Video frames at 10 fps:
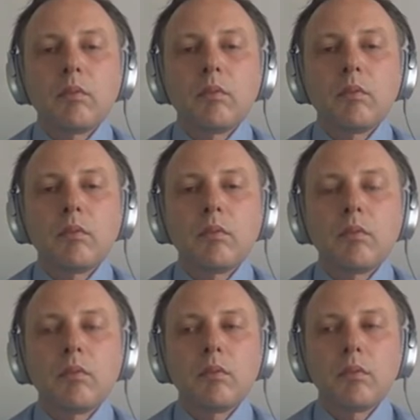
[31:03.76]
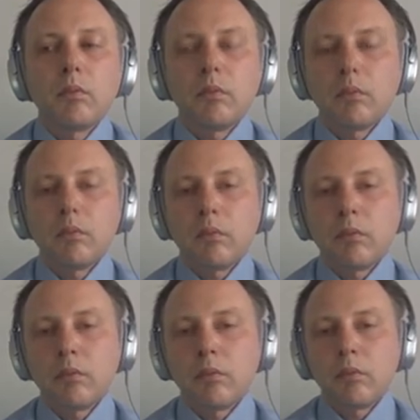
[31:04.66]

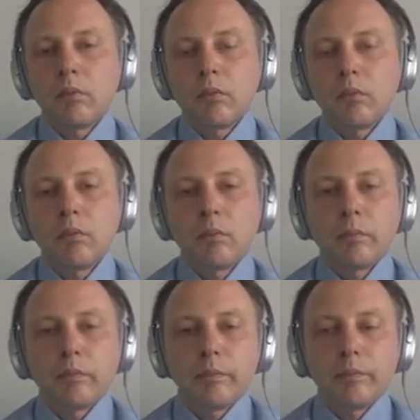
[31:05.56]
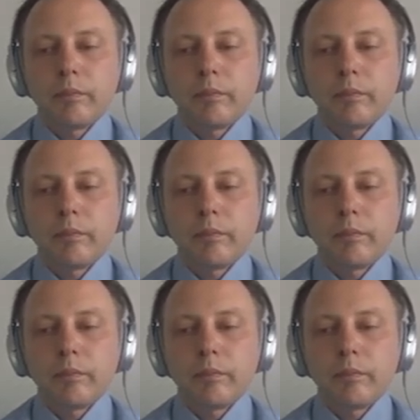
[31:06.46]
No words are spoken by the person on screen.